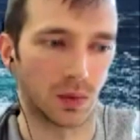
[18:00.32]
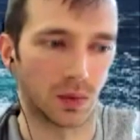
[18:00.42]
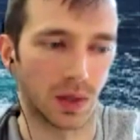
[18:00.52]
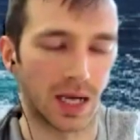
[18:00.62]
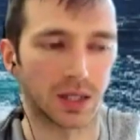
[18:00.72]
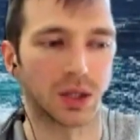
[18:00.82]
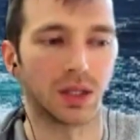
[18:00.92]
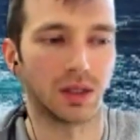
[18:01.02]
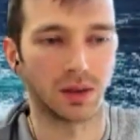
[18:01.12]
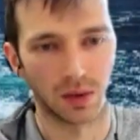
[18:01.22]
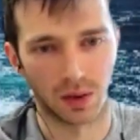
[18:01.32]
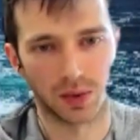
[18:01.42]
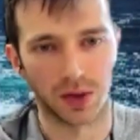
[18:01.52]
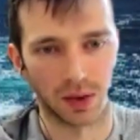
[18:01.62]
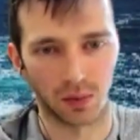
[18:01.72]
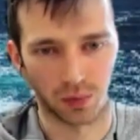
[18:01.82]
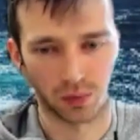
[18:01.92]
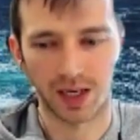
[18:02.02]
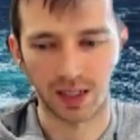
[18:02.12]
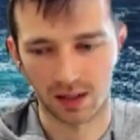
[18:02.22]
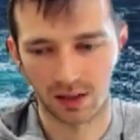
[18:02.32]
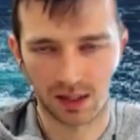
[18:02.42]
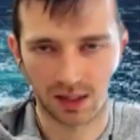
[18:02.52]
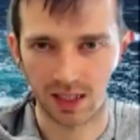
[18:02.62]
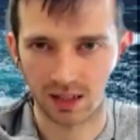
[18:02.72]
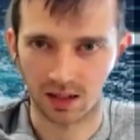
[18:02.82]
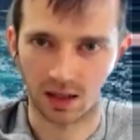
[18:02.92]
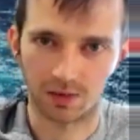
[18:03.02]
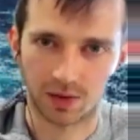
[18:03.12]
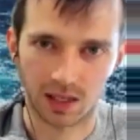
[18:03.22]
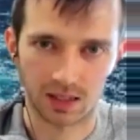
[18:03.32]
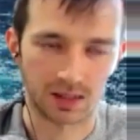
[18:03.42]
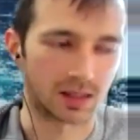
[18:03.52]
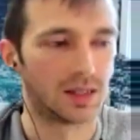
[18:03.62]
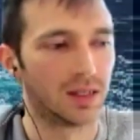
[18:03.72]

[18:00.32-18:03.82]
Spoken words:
actually the right state of things.